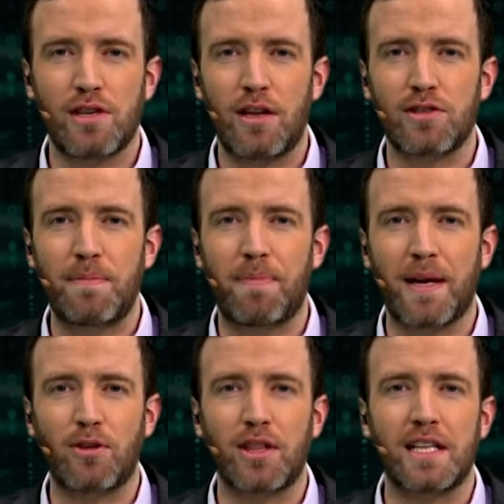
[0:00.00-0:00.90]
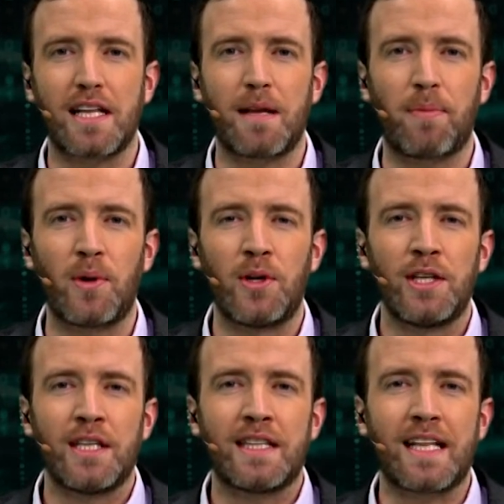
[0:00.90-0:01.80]
and the impact of this
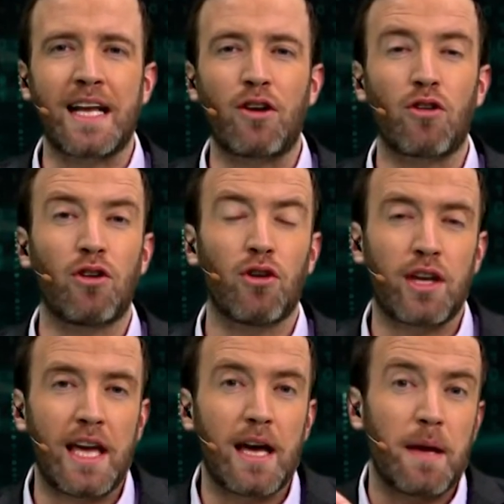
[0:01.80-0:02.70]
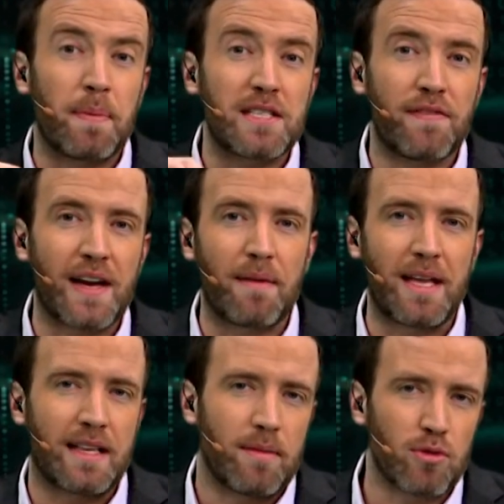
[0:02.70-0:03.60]
type of technology, specifically
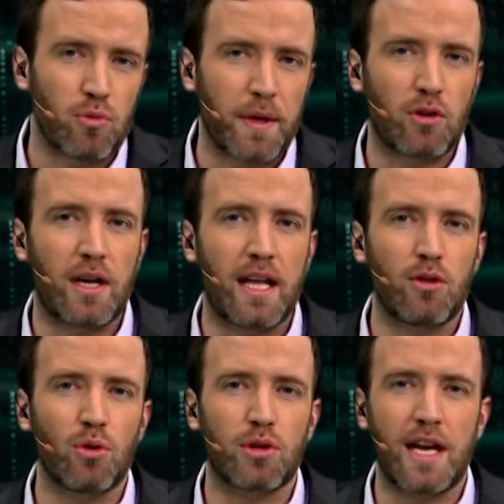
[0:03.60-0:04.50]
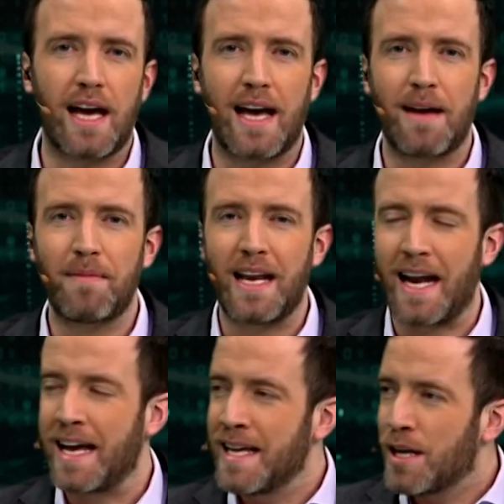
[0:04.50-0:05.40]
in the mining industry.
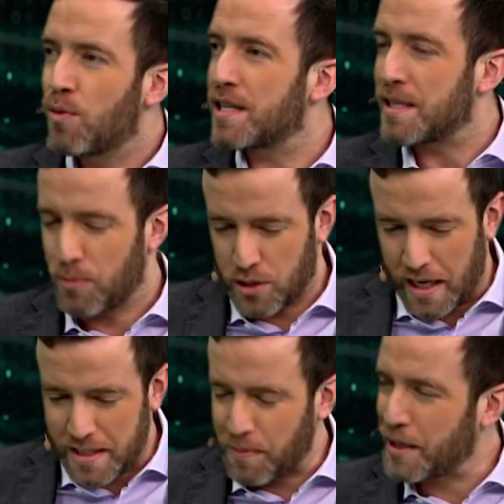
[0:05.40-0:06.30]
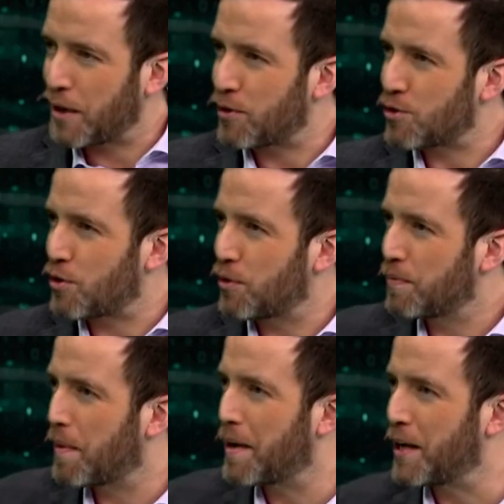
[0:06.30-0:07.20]
Thank you, Luis, for being here.
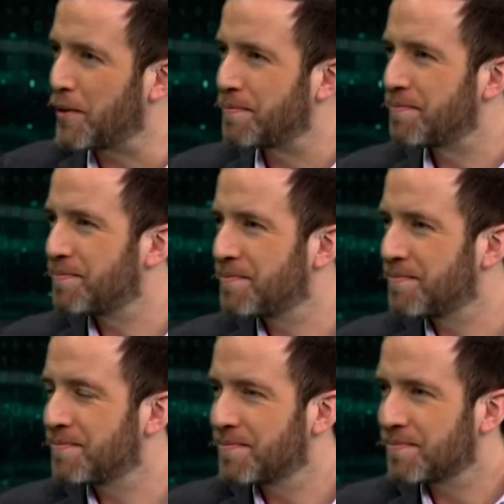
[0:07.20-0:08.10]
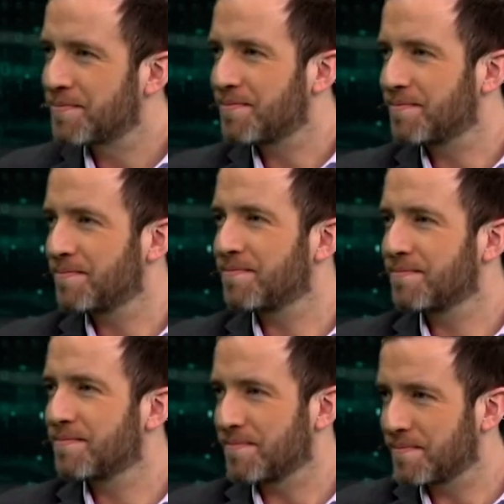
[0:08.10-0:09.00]
Thank you for the
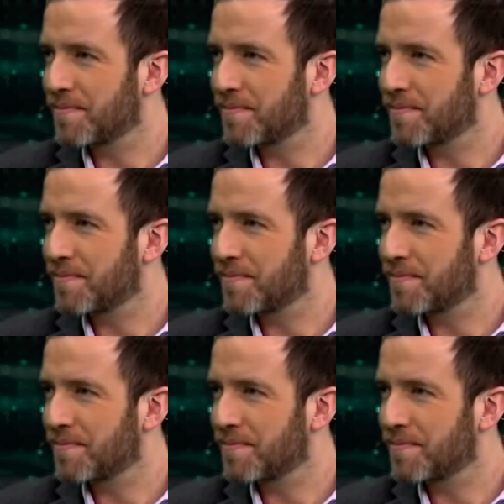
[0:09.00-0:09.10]
invitation. It's a